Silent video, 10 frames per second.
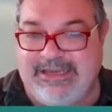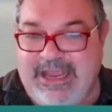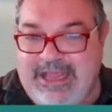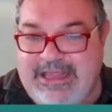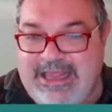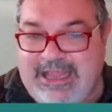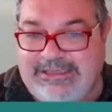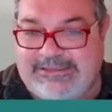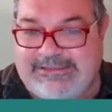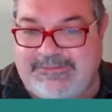
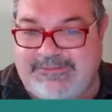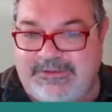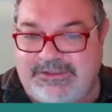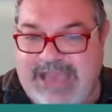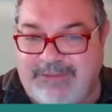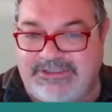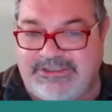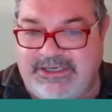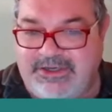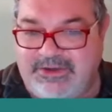let's
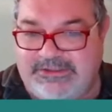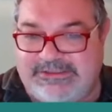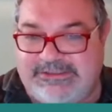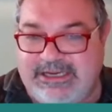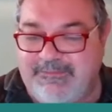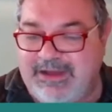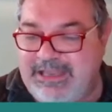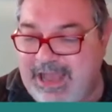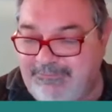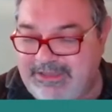substitute sigma
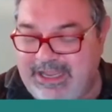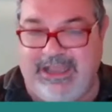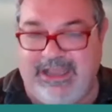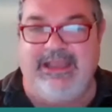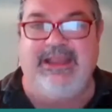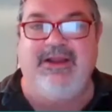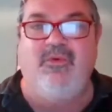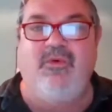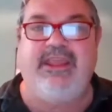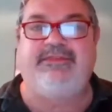lambda
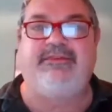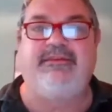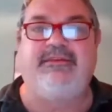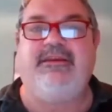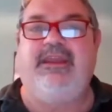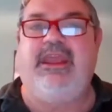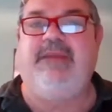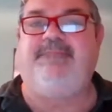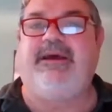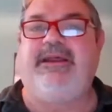with a
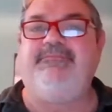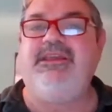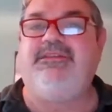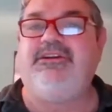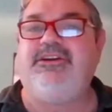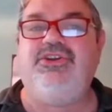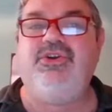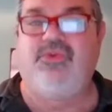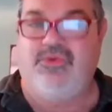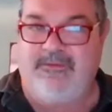parameter
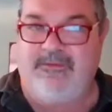nu.